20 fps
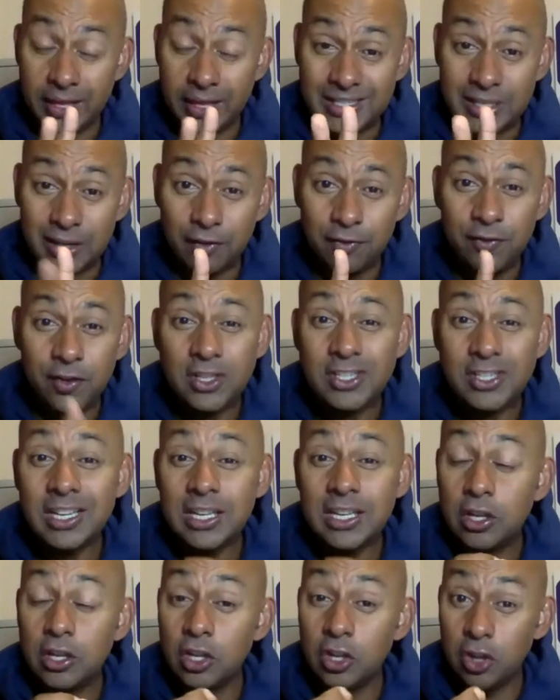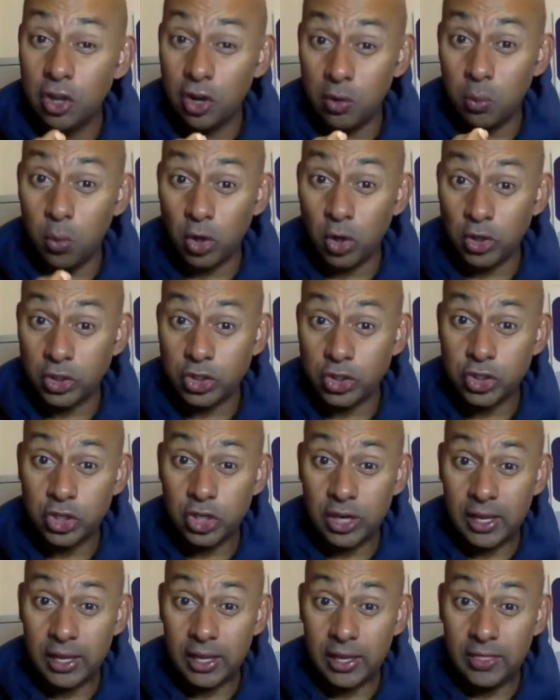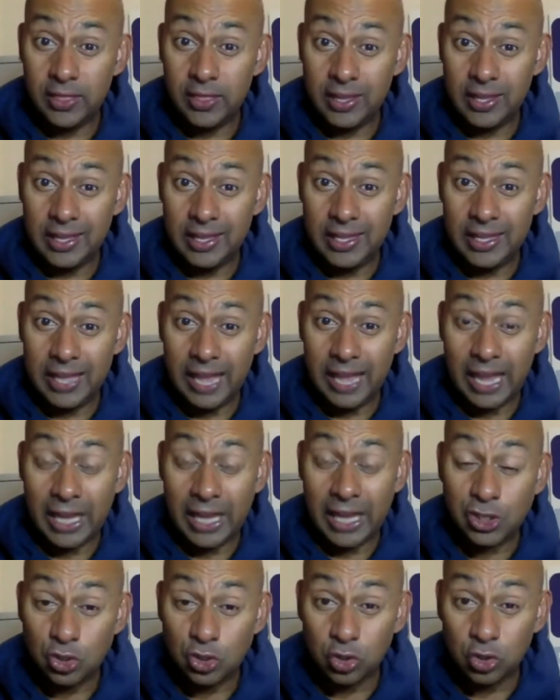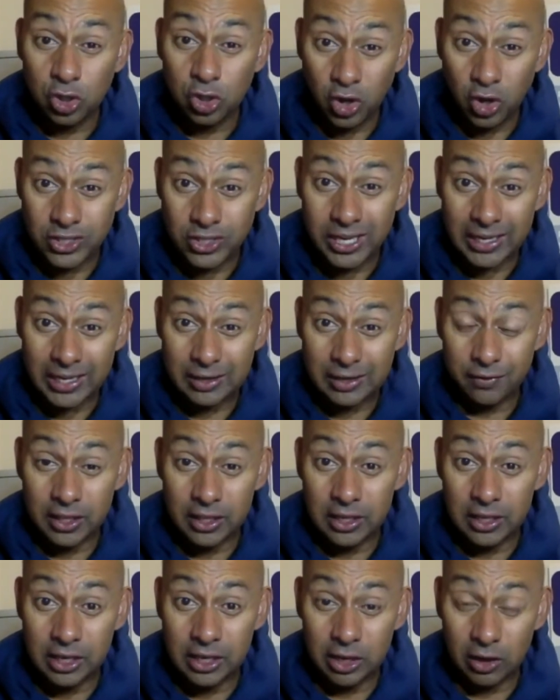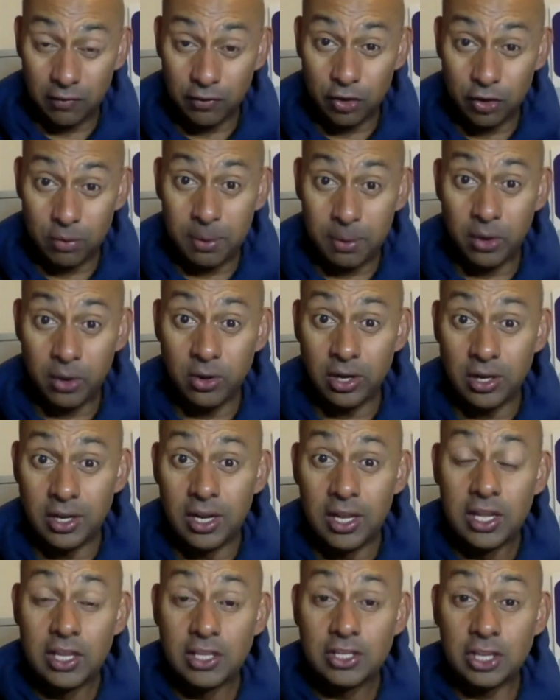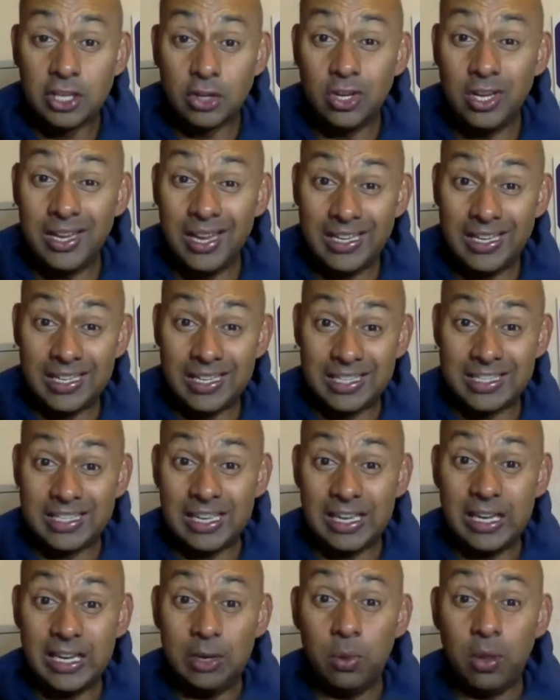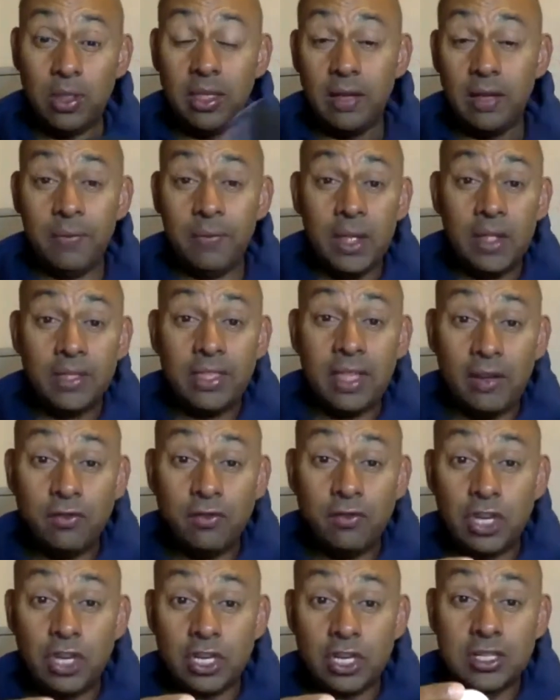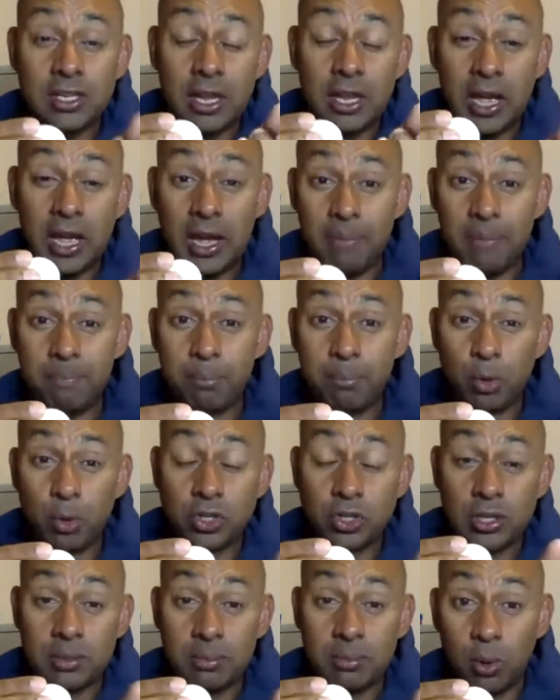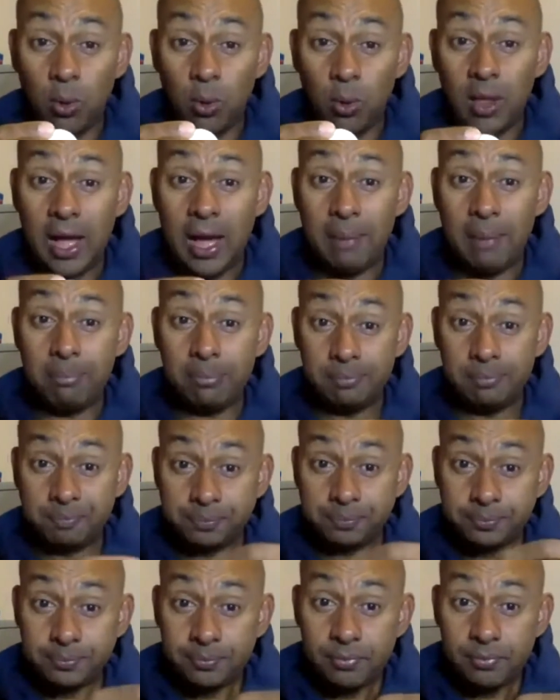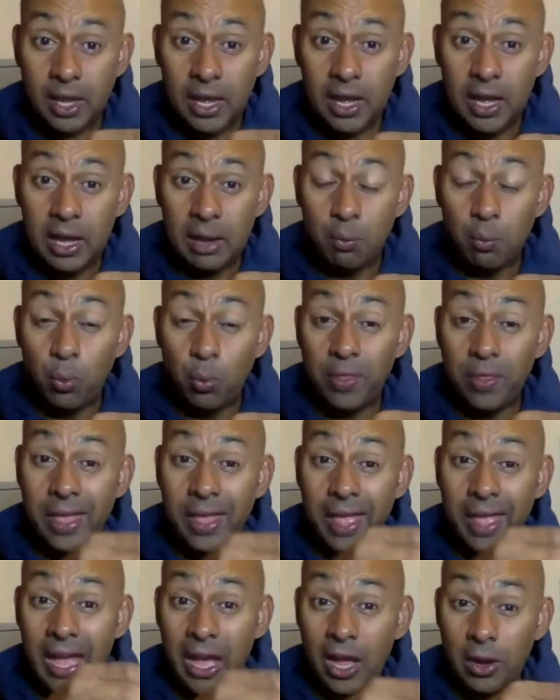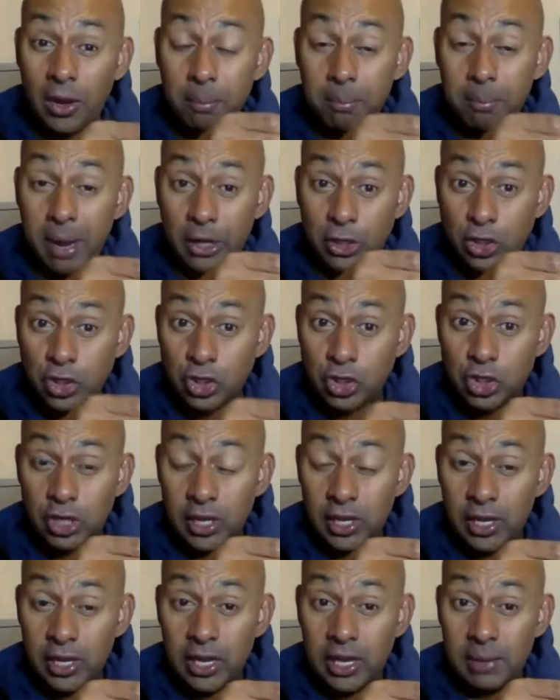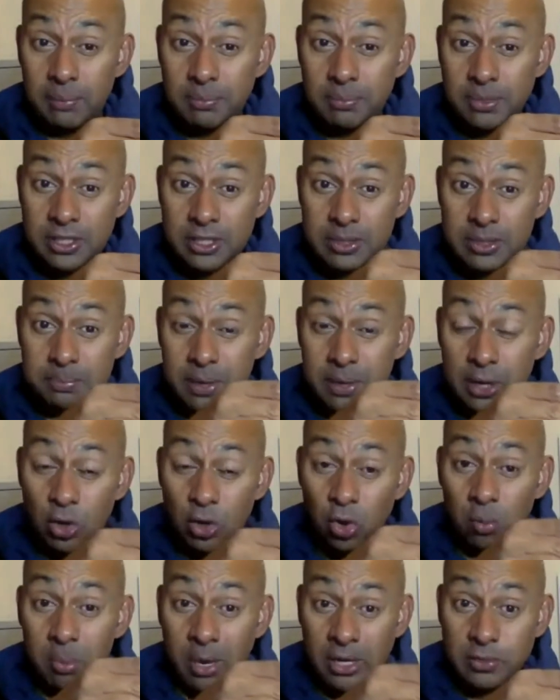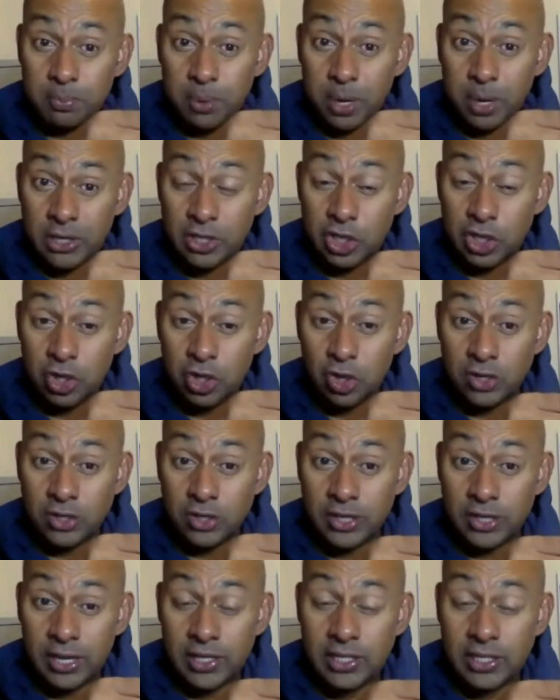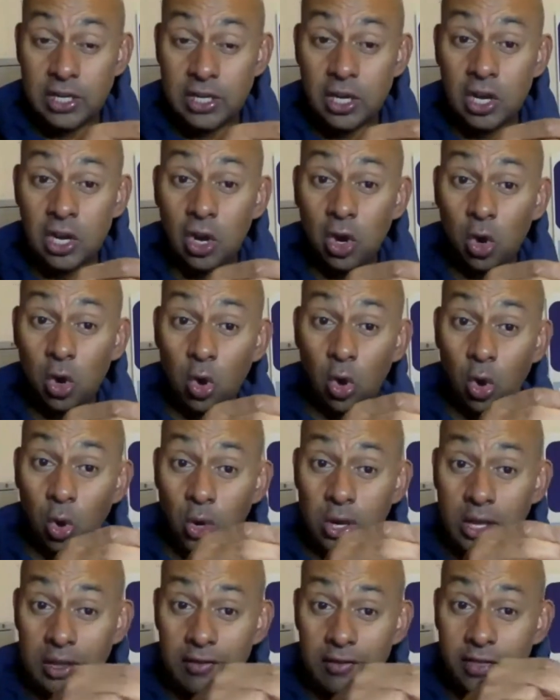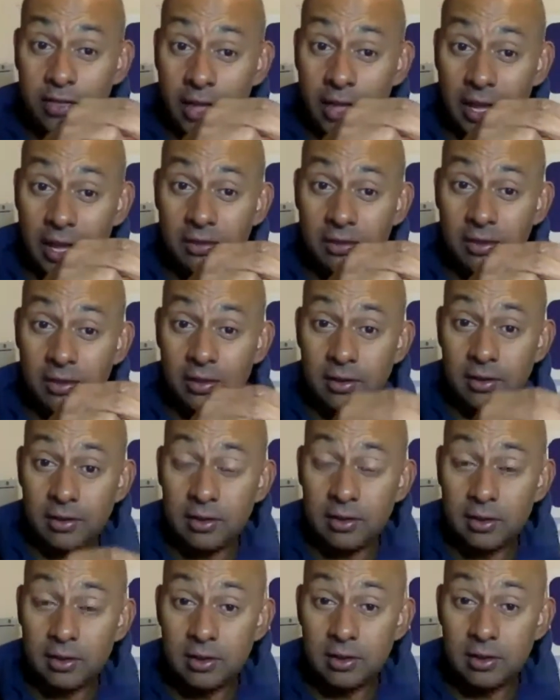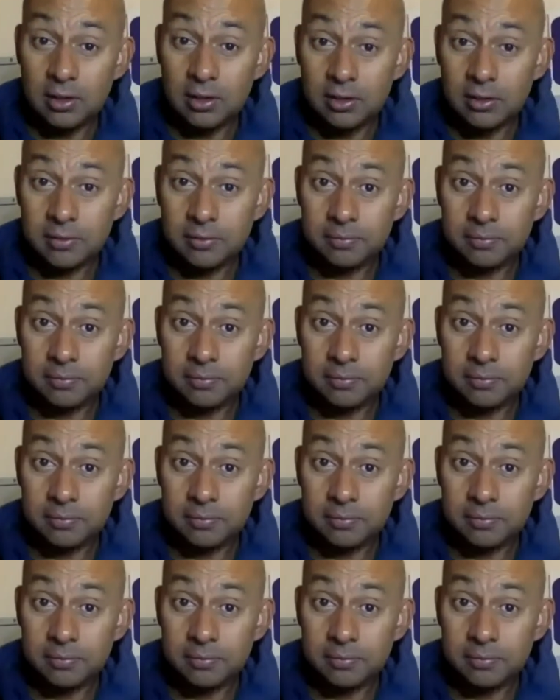of things. So firstly, you've got to watch the actual contact of your opponent. So you need to see whether they've just pushed the ball up without much spin or much brushing contact. Yeah, which is what we kind of refer